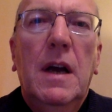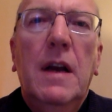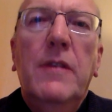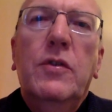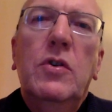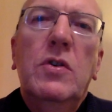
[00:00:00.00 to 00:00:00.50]
And
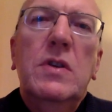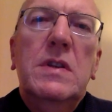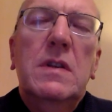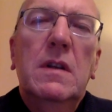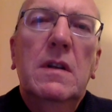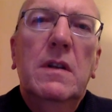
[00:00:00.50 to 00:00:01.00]
of
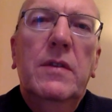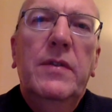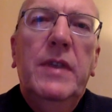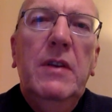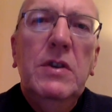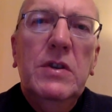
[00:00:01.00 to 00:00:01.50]
course,
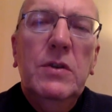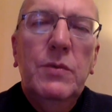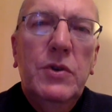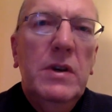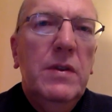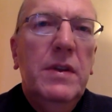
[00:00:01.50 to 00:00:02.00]
there is some
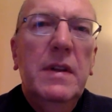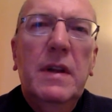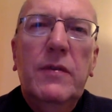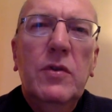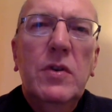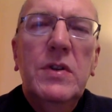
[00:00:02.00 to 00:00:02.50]
truth in
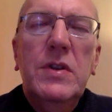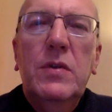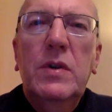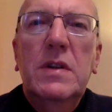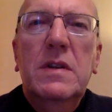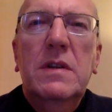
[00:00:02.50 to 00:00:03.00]
that. Of course there
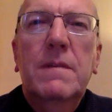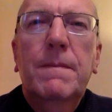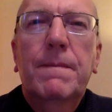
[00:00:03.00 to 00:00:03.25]
is.